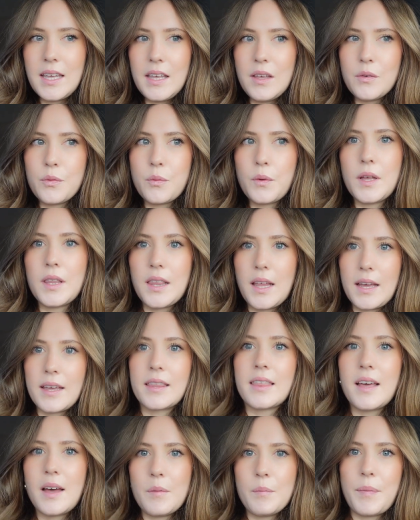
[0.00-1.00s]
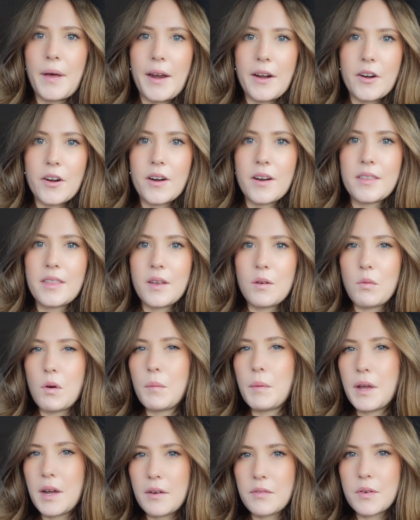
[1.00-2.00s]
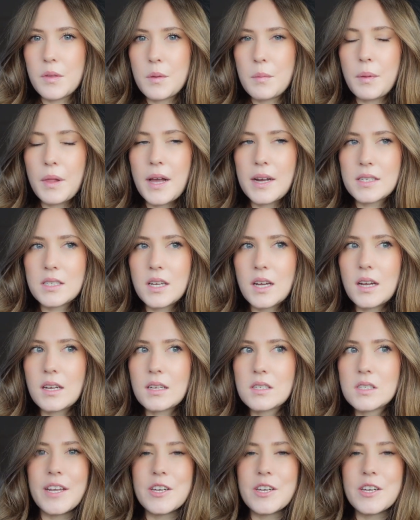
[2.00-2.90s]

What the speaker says: if we like that better than what we got from the black tux.